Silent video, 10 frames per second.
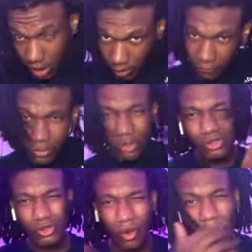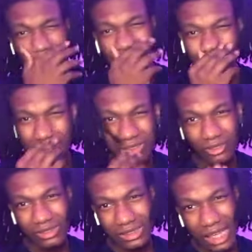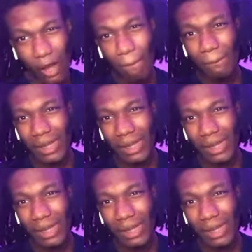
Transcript: But if you do it too hard, you're gonna see your scalp,